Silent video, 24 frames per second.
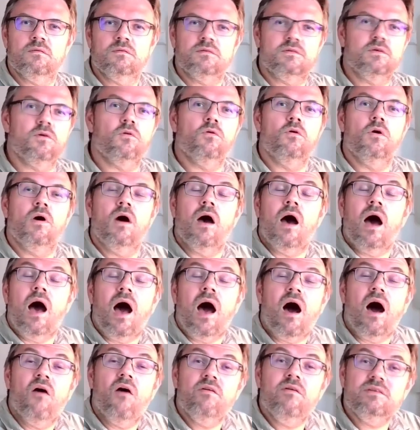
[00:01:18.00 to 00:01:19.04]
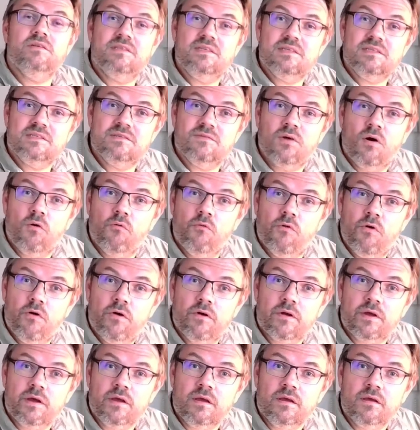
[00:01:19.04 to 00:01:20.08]
So how is this all
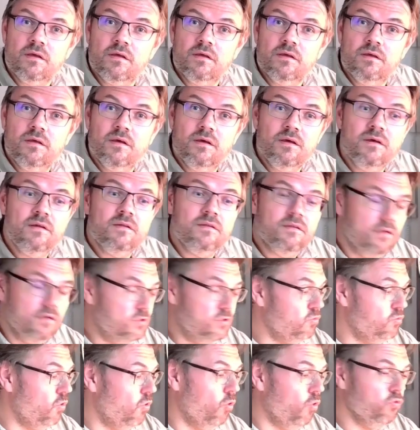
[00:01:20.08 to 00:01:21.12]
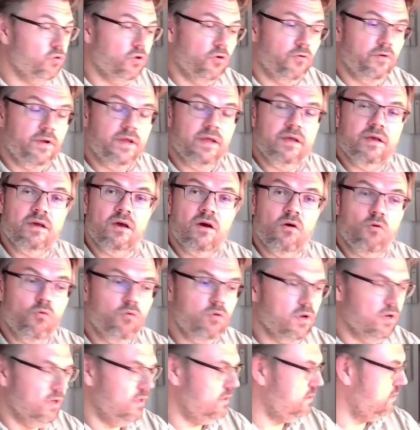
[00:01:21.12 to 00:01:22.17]
working? Yeah? This rotary
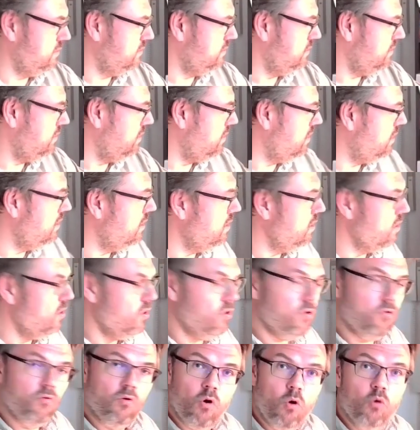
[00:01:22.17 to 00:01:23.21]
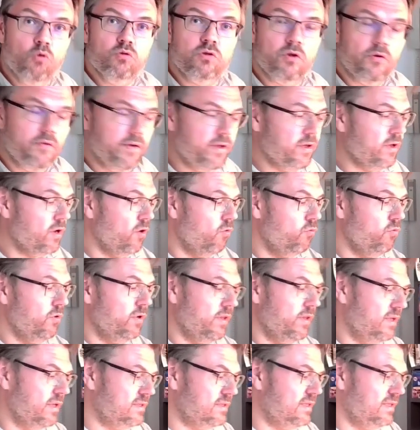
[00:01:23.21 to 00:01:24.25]
encoder. Yeah? Rotary
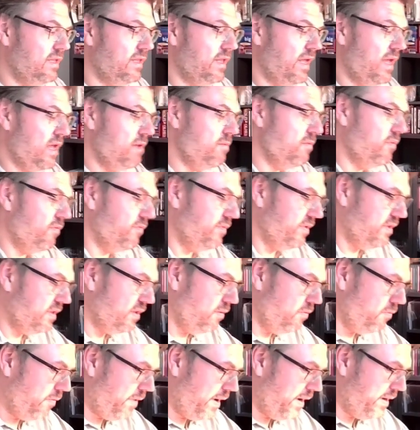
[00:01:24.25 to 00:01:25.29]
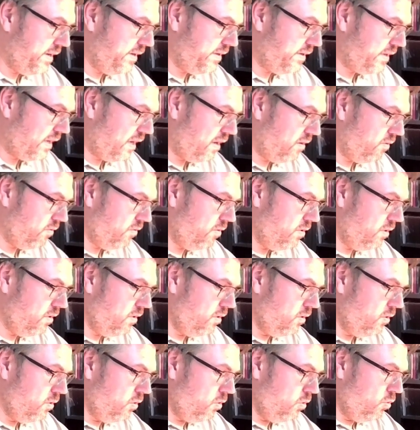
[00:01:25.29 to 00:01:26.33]
encoder, that's the name of it. I'll write it down.
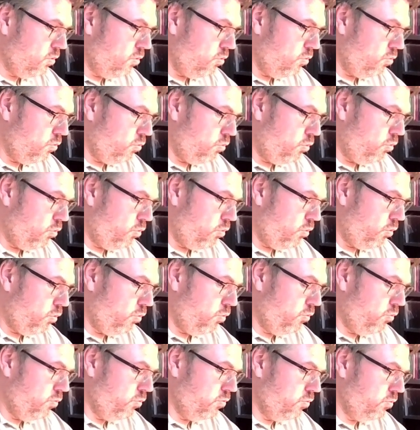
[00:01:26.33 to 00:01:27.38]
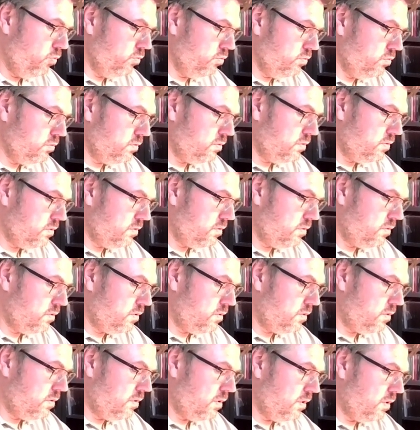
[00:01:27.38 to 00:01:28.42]

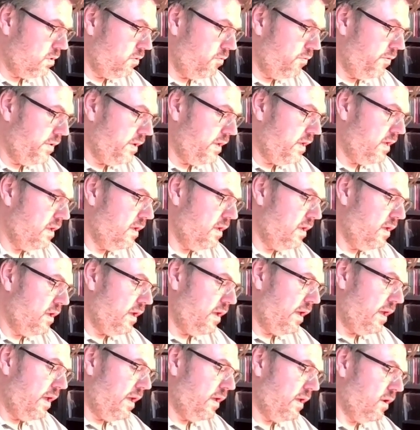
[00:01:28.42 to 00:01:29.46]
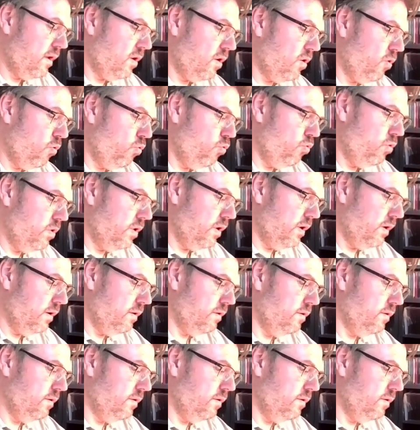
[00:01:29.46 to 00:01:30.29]
Rotary encoder.